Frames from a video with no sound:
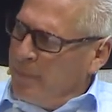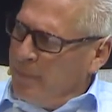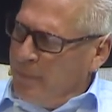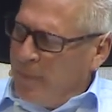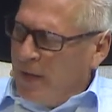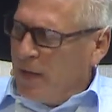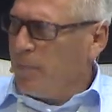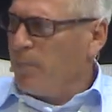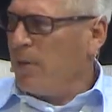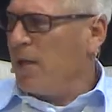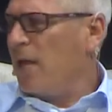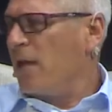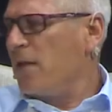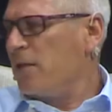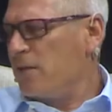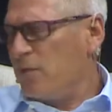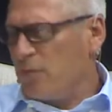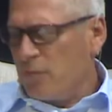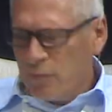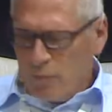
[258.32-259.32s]
mail
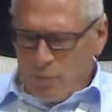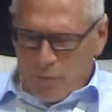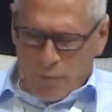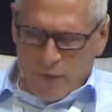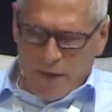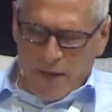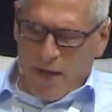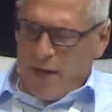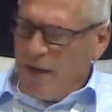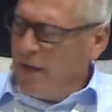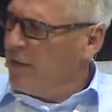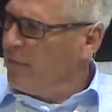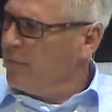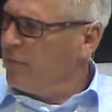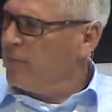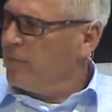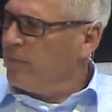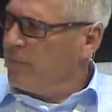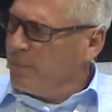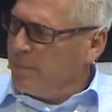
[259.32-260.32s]
blast, we
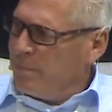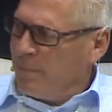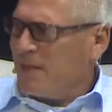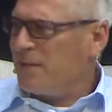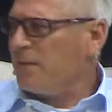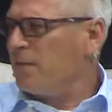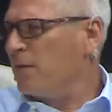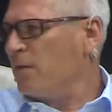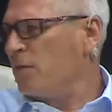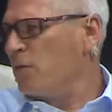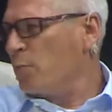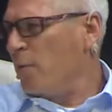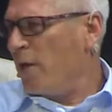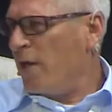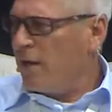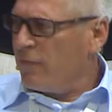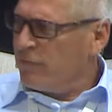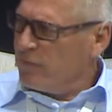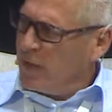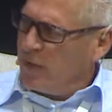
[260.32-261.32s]
have buttons, we
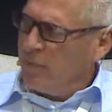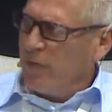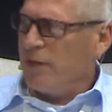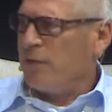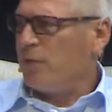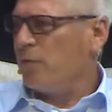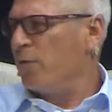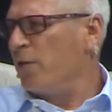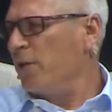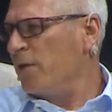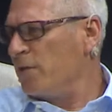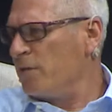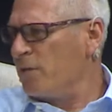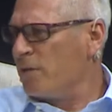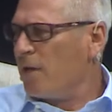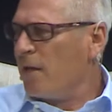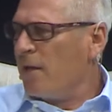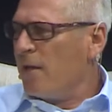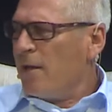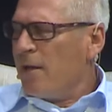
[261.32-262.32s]
have directories,
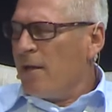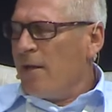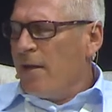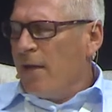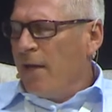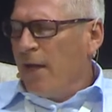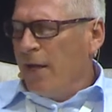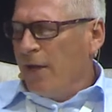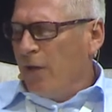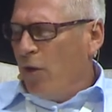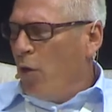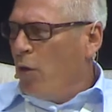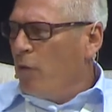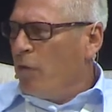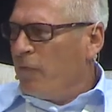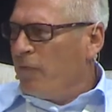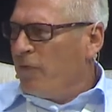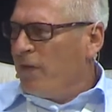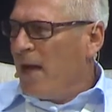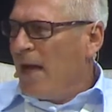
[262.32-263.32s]
and all
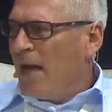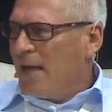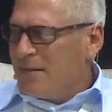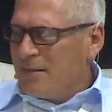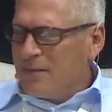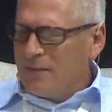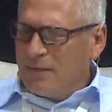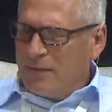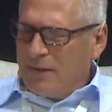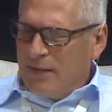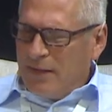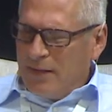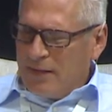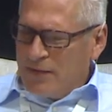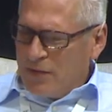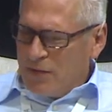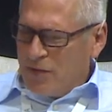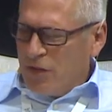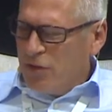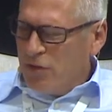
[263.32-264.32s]
of that is
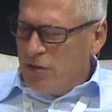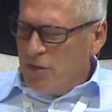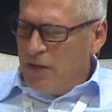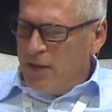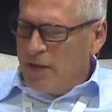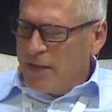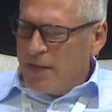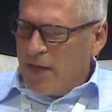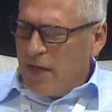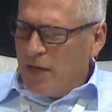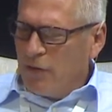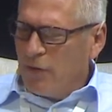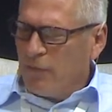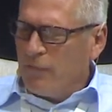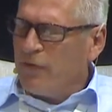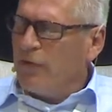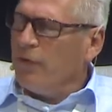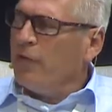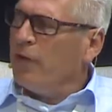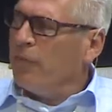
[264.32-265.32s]
essentially kind
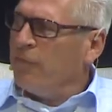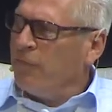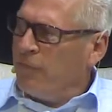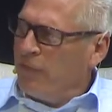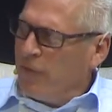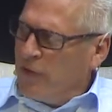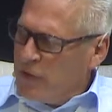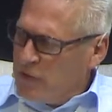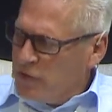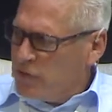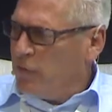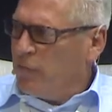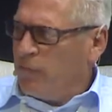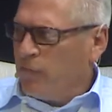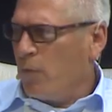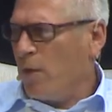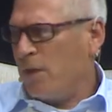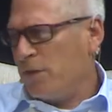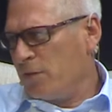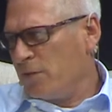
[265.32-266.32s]
of the reverse of
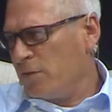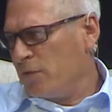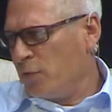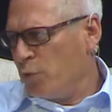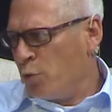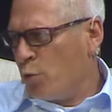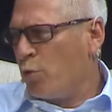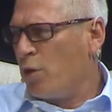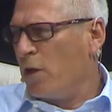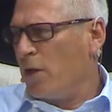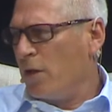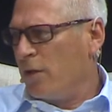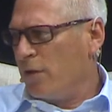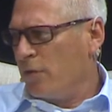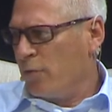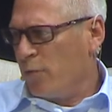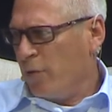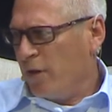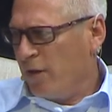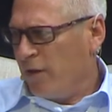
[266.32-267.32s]
what Google are
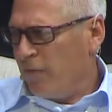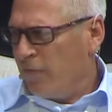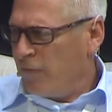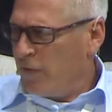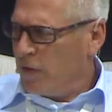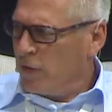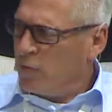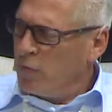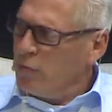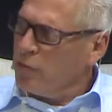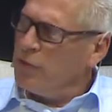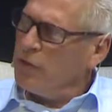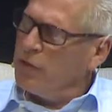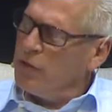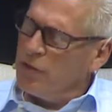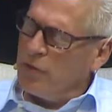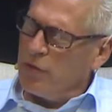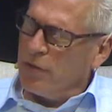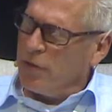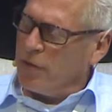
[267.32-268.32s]
doing. If on Google
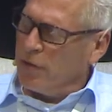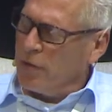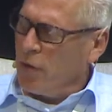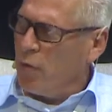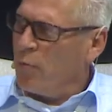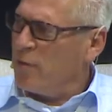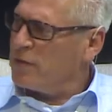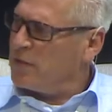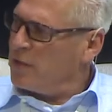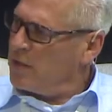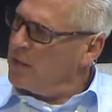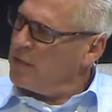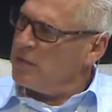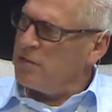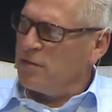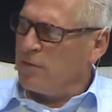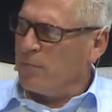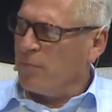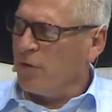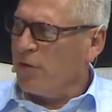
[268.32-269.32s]
you're gonna go as a
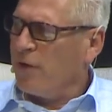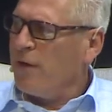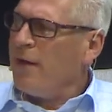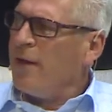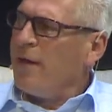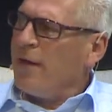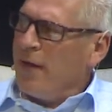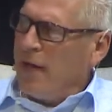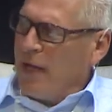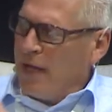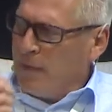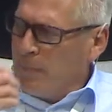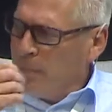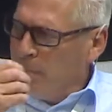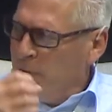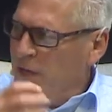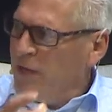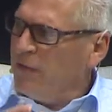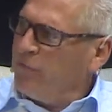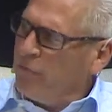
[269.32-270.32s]
customer and
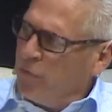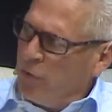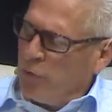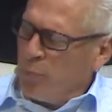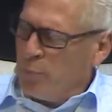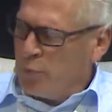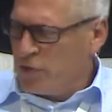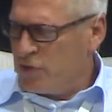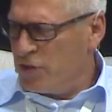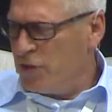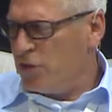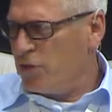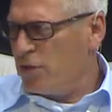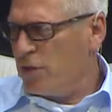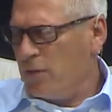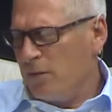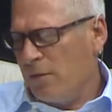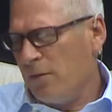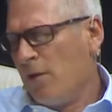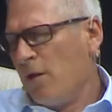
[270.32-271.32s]
bid for your
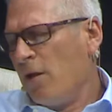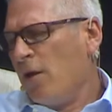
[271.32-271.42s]
position,